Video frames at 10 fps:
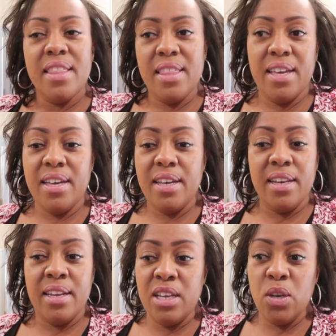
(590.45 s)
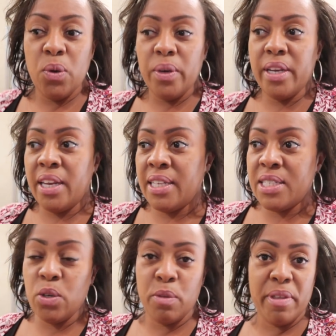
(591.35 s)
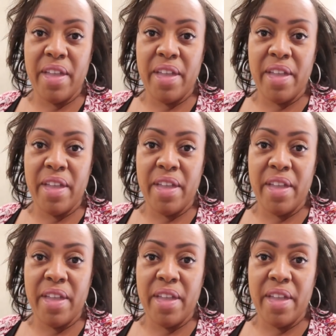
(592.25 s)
then no one has told